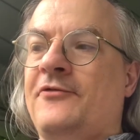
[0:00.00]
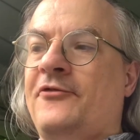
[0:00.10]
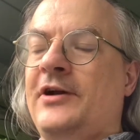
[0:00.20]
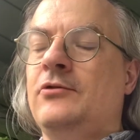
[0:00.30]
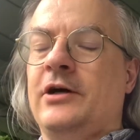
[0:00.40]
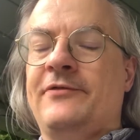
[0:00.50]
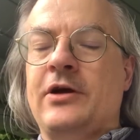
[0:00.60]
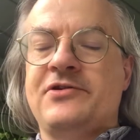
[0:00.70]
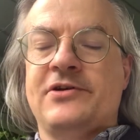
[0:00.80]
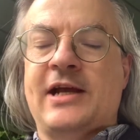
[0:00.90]
feel of
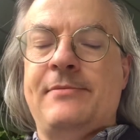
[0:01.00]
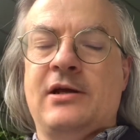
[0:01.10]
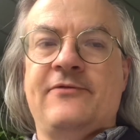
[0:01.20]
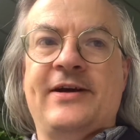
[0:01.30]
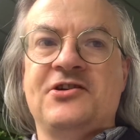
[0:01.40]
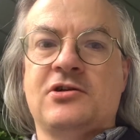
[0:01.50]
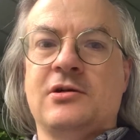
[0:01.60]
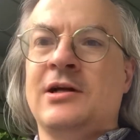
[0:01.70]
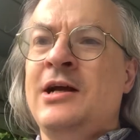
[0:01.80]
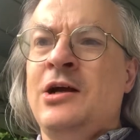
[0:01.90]
going to a gaming
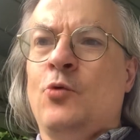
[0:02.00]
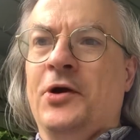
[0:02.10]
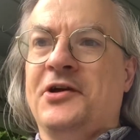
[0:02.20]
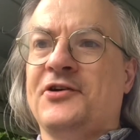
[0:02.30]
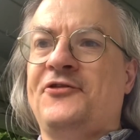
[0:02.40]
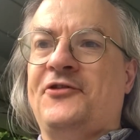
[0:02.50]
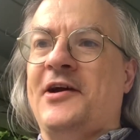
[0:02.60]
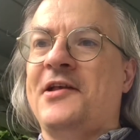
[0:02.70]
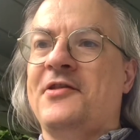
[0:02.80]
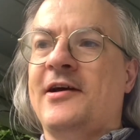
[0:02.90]
convention, what you're going to
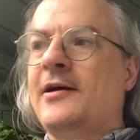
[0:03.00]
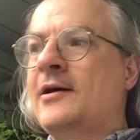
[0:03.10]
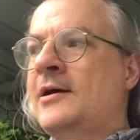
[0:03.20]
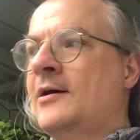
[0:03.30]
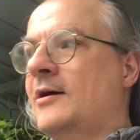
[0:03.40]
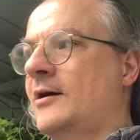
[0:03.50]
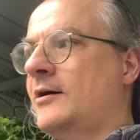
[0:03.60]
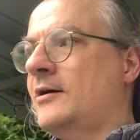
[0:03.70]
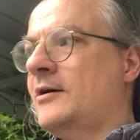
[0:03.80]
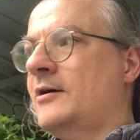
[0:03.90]
find there,
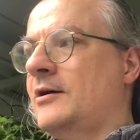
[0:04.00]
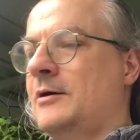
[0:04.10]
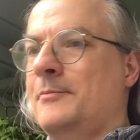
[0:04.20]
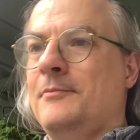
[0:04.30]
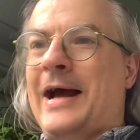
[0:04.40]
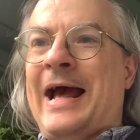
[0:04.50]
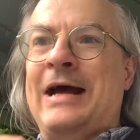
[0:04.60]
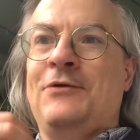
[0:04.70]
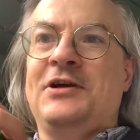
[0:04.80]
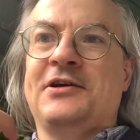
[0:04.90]

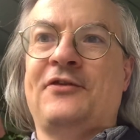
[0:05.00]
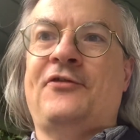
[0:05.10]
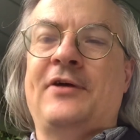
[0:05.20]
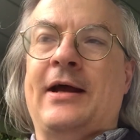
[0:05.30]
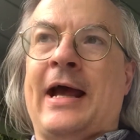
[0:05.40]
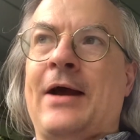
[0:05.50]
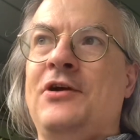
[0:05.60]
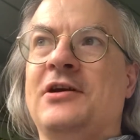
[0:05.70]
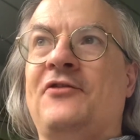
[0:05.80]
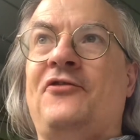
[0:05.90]
how you're going
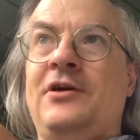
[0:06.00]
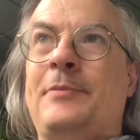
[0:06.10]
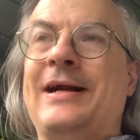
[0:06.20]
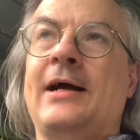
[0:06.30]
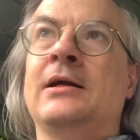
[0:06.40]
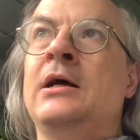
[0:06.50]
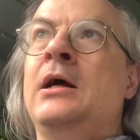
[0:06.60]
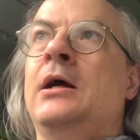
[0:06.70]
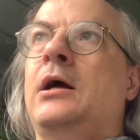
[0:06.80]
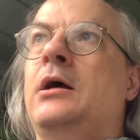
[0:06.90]
to feel about it, and
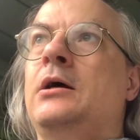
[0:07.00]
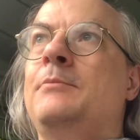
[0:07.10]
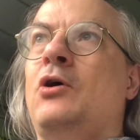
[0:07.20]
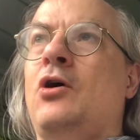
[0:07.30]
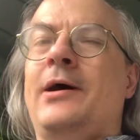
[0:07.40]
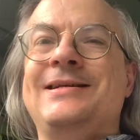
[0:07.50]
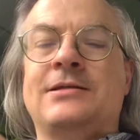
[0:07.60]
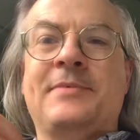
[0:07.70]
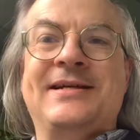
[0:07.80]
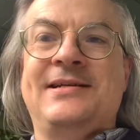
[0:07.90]
in
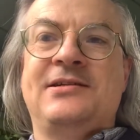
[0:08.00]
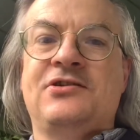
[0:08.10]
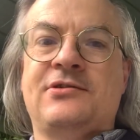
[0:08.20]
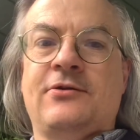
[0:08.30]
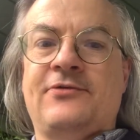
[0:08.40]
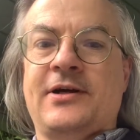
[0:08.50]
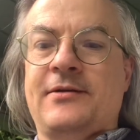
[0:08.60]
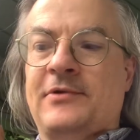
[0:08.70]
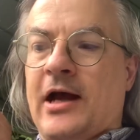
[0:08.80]
some cases just sort of like